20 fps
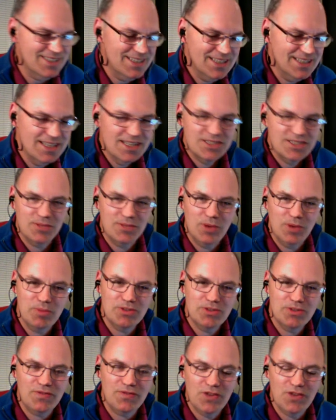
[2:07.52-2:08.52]
So, what
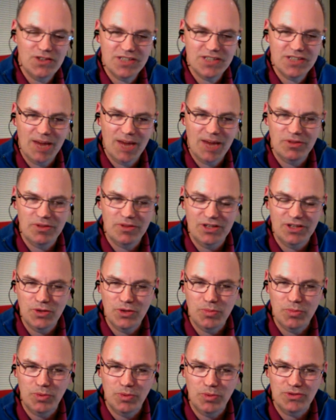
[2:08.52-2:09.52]
was the first camera that
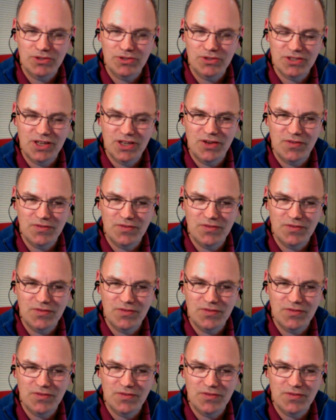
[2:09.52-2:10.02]
you bought yourself for